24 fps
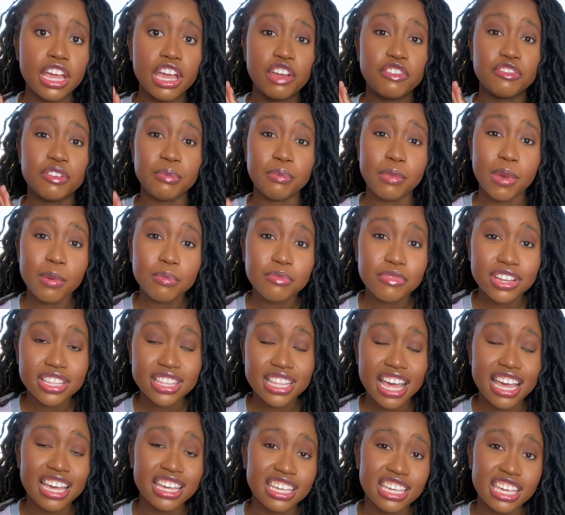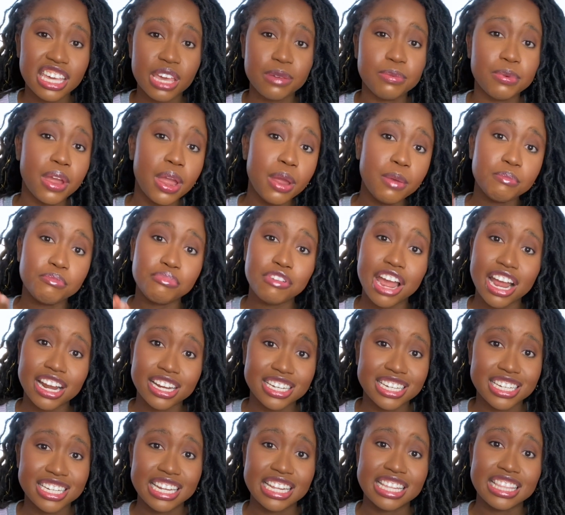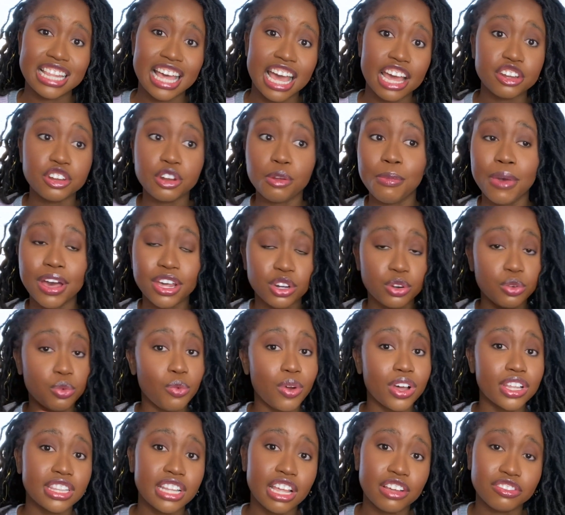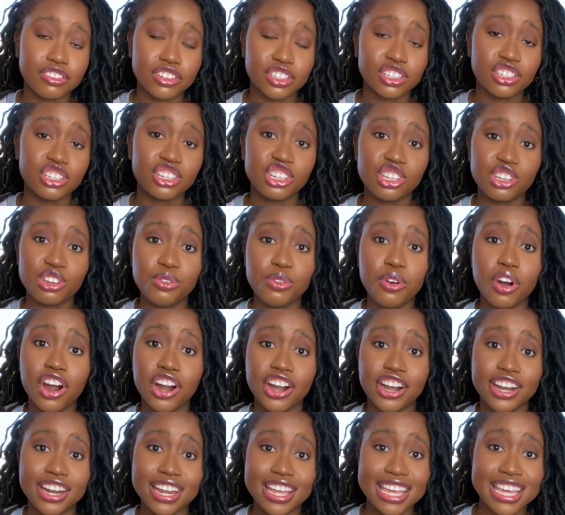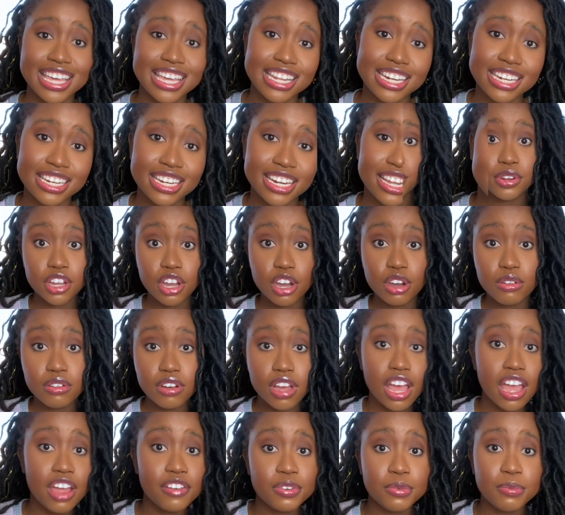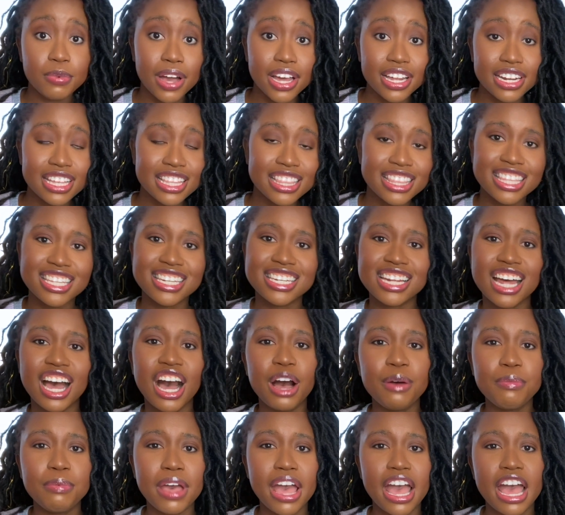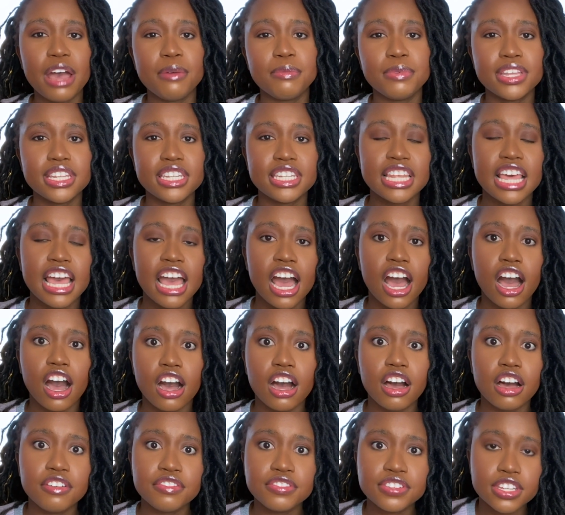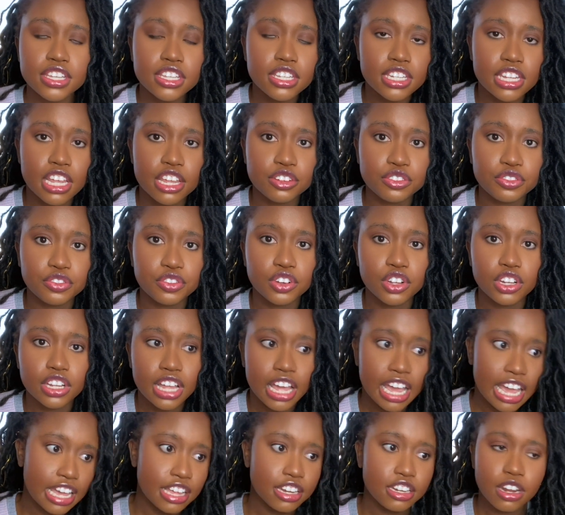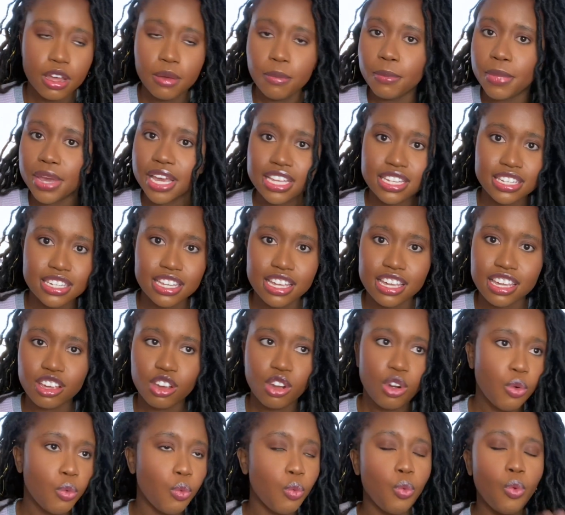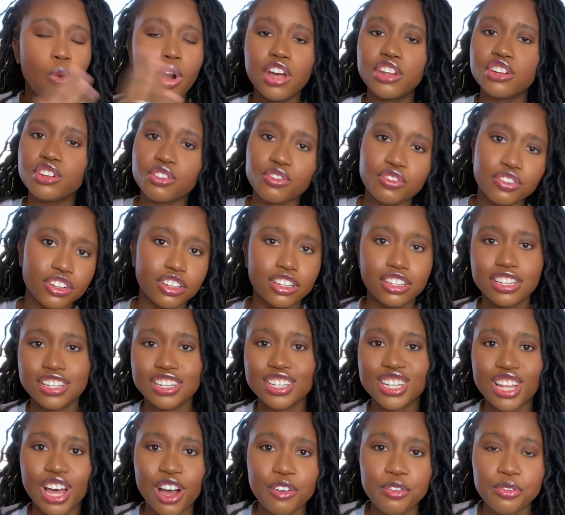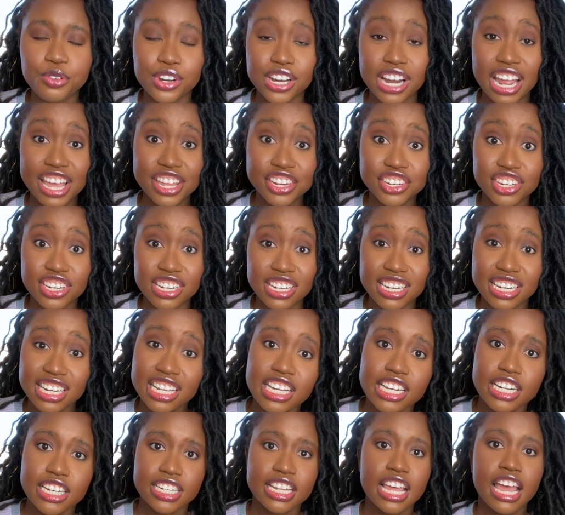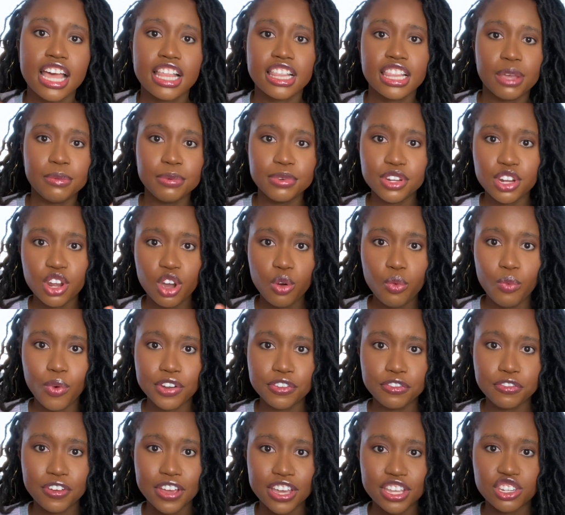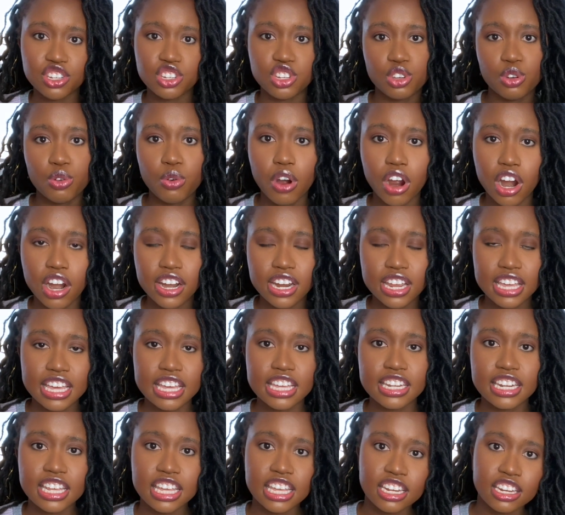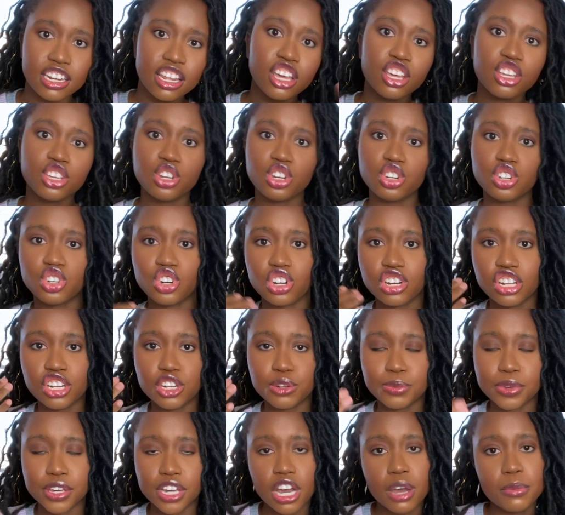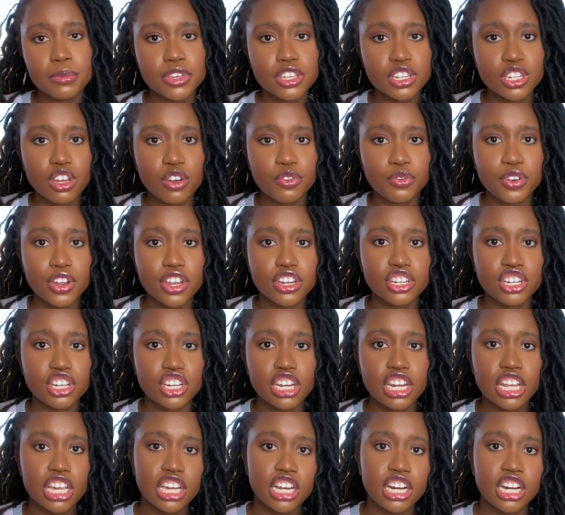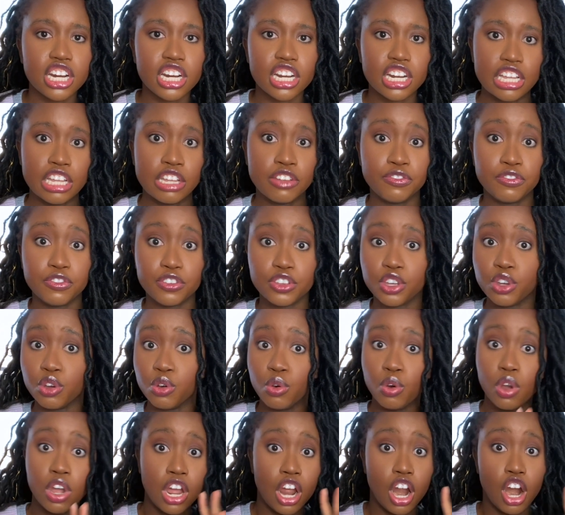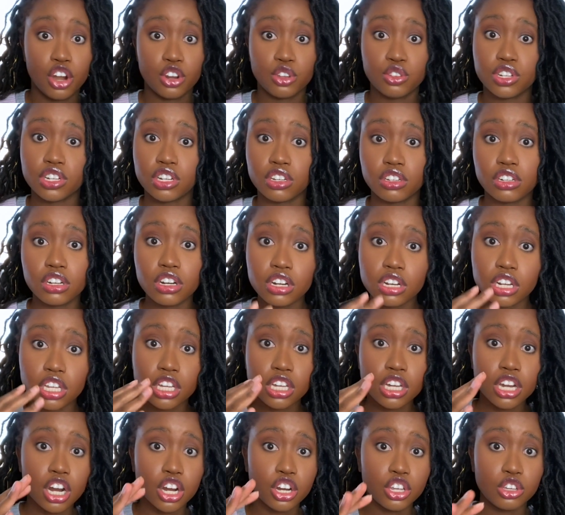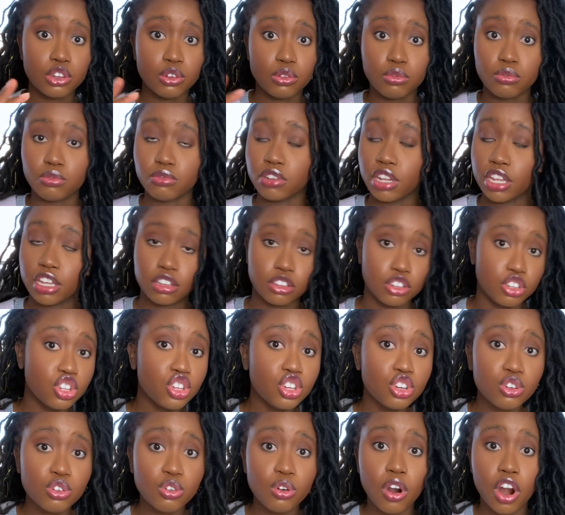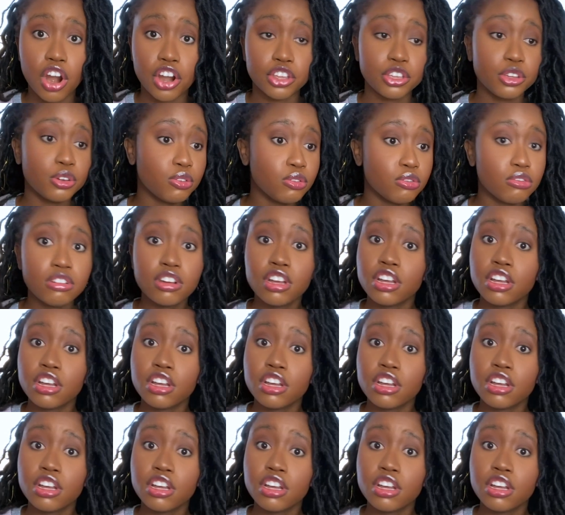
remembering that and keep practicing that no matter what level you are in. There we go, everybody. The top habits of successful and amazing, wonderful software engineers. Let me know what phase you are in your journey to becoming a software engineer. If you, are you still learning? Are you like new? Are you